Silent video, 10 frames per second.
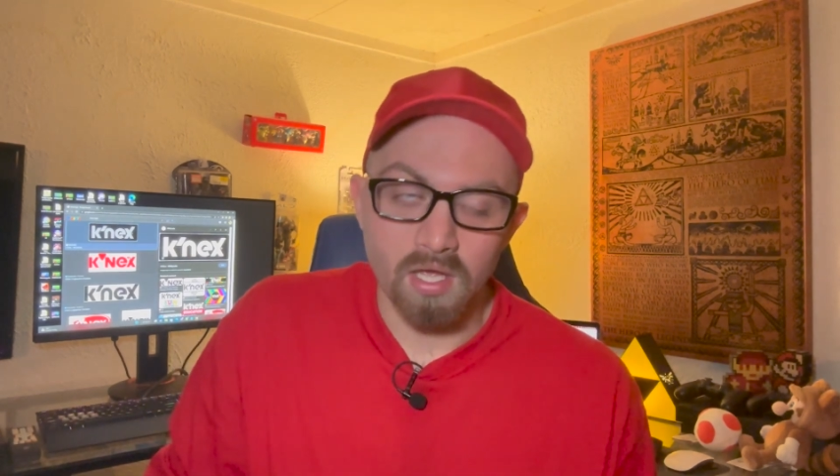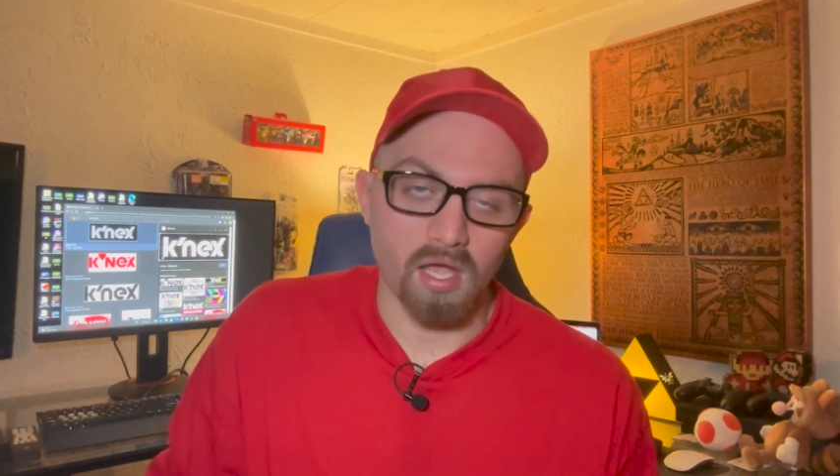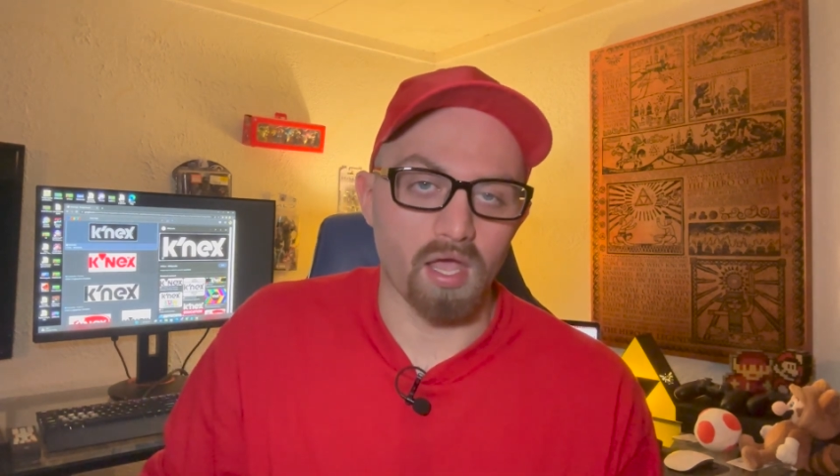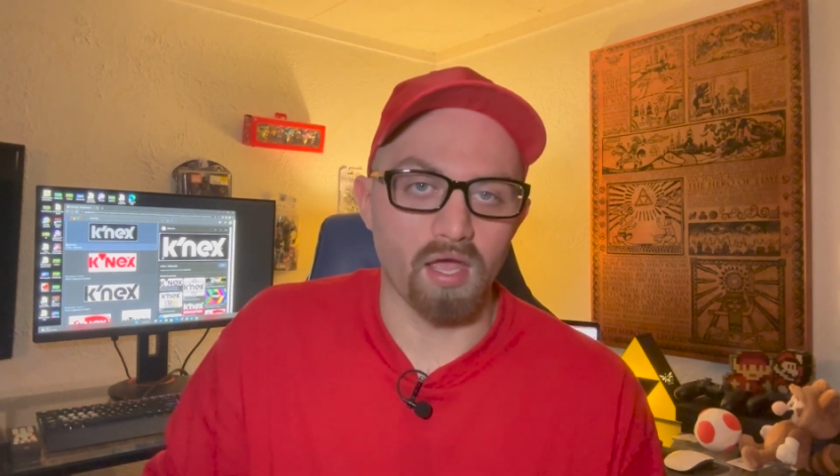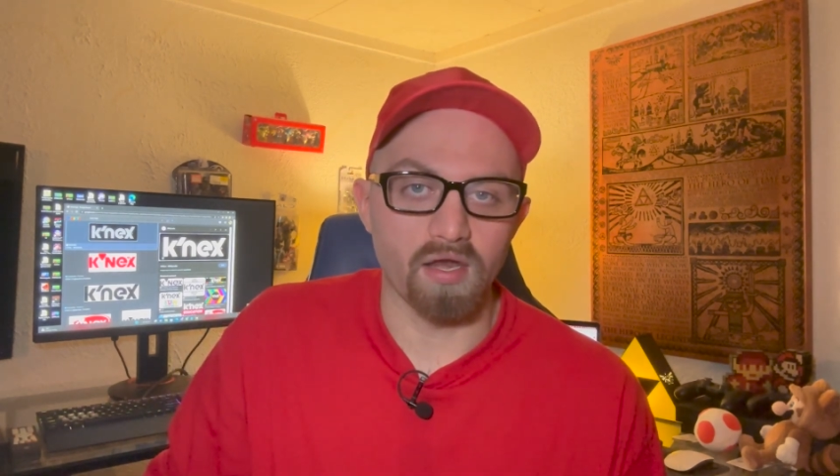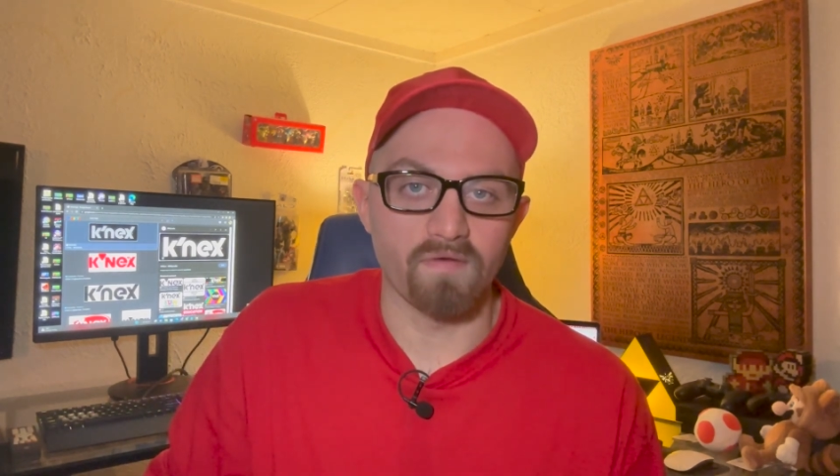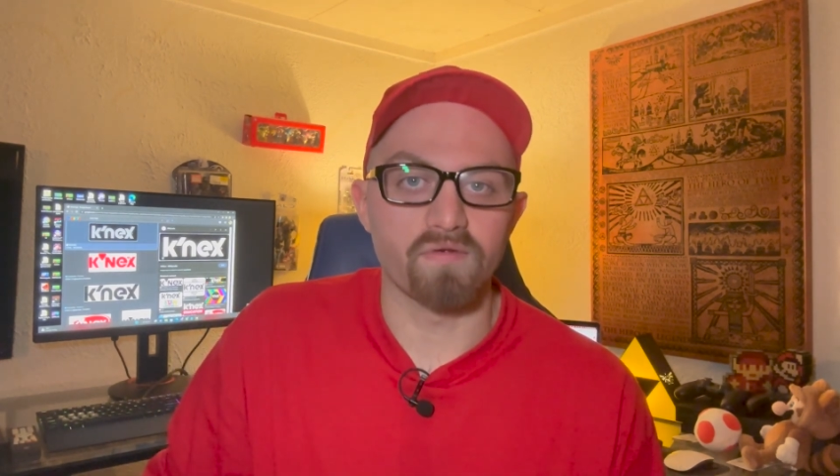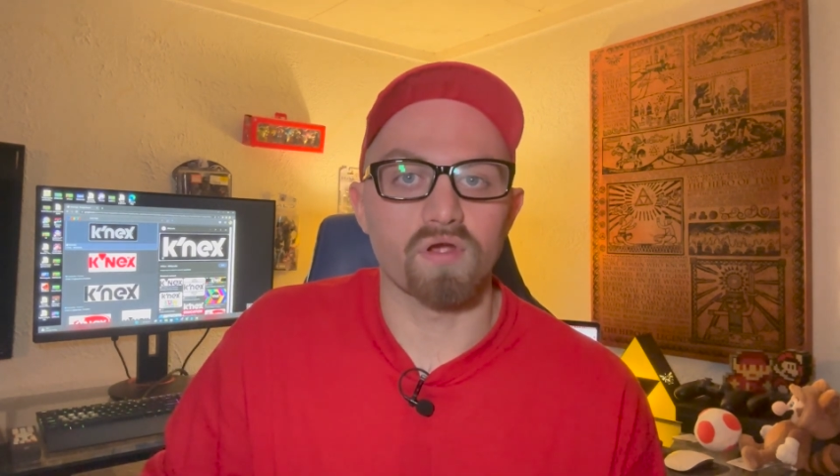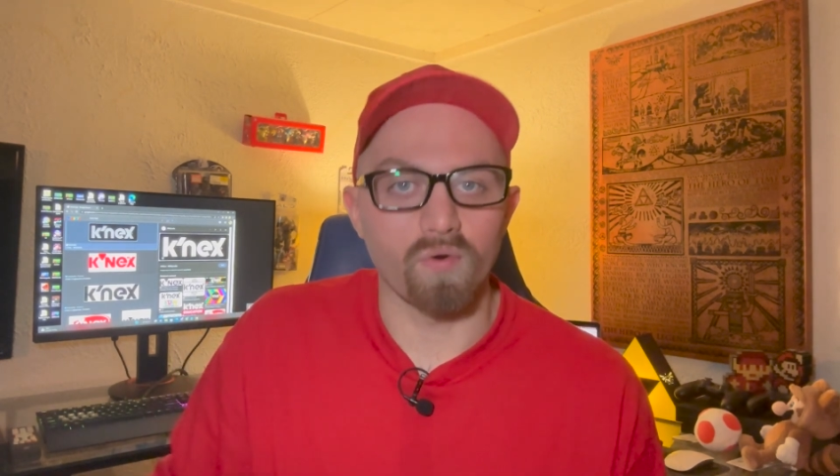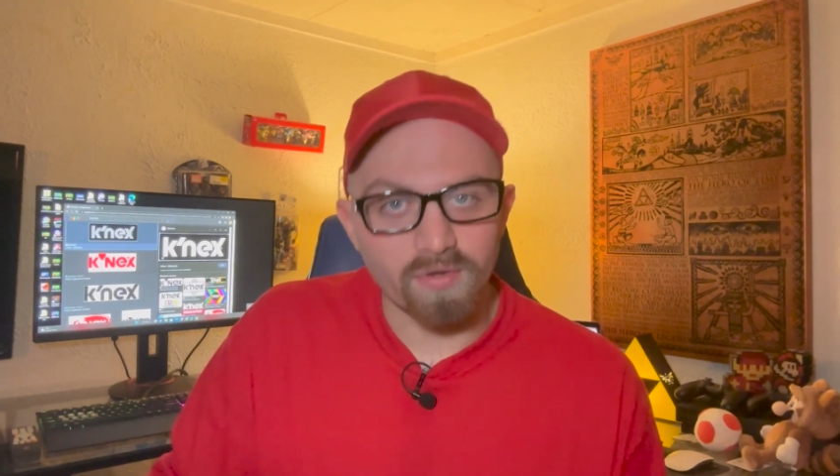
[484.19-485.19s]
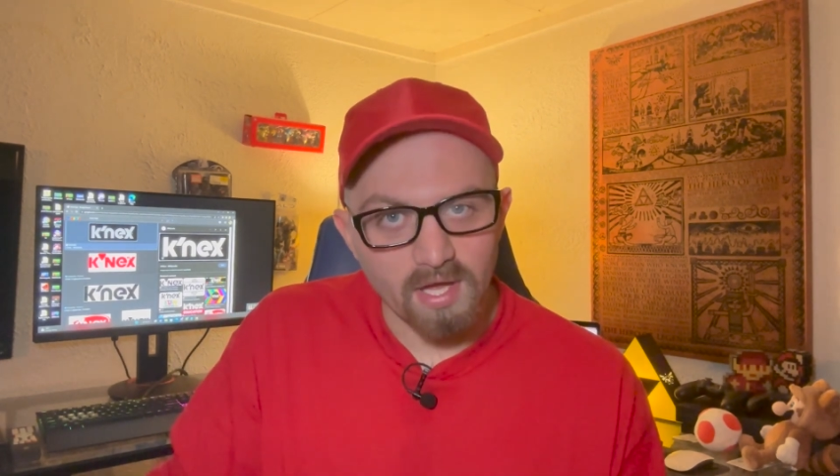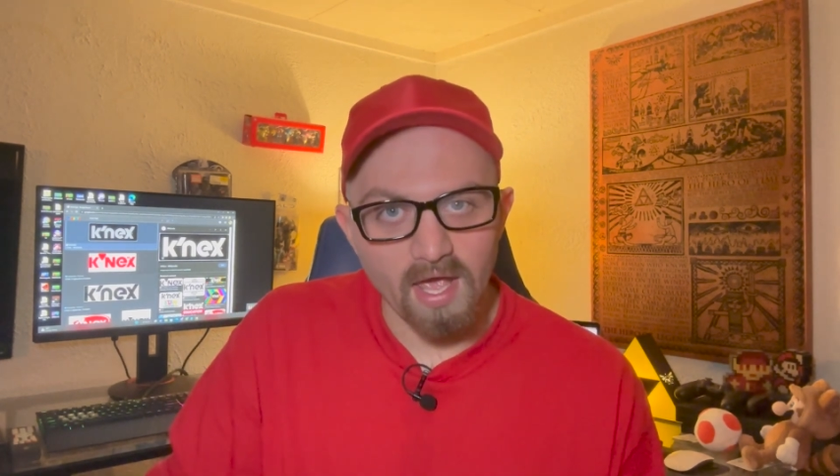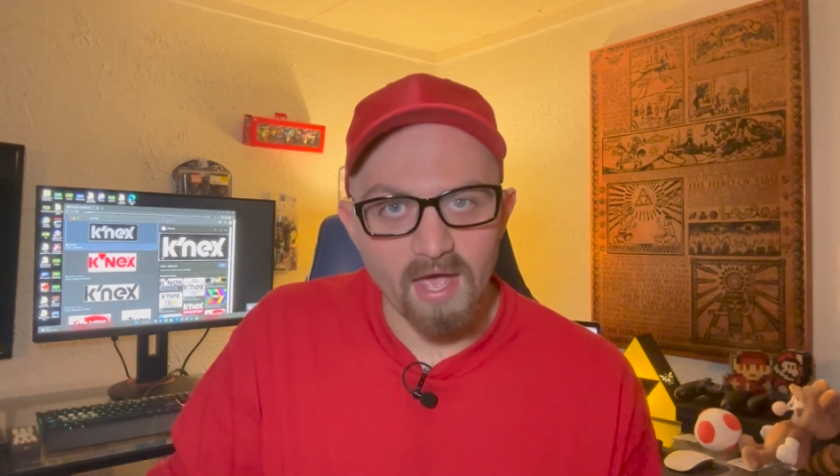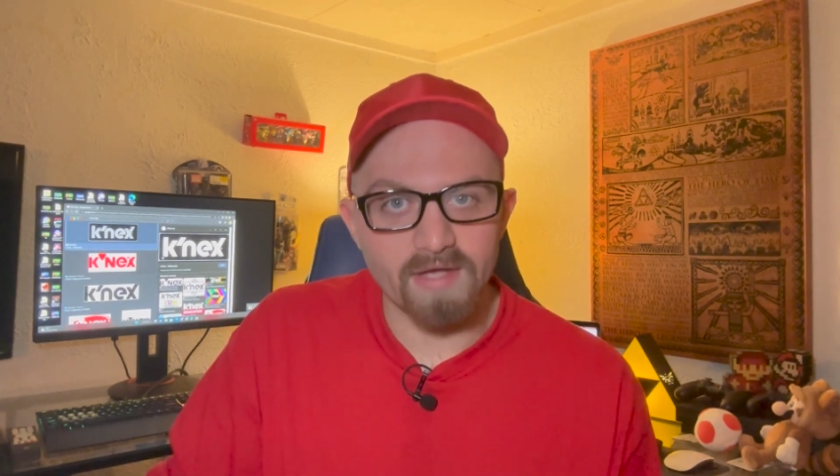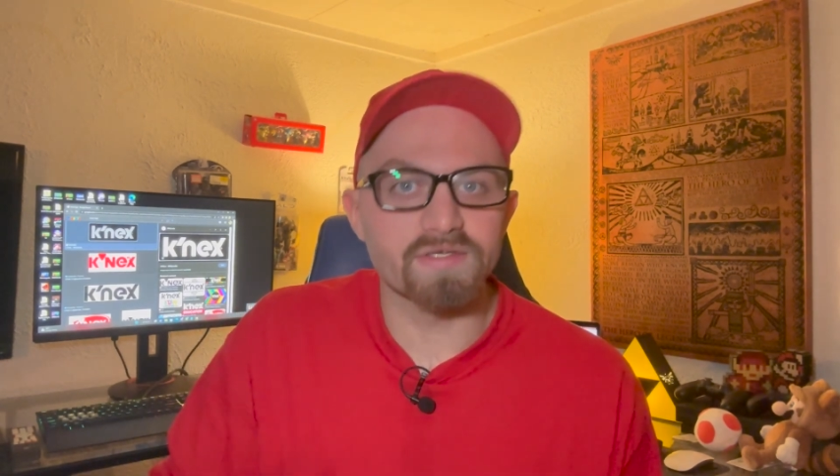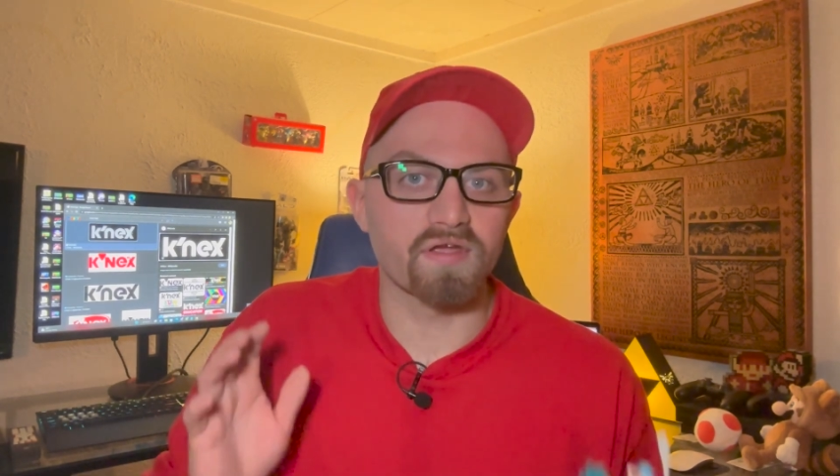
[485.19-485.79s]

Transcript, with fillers: And if you're going to ask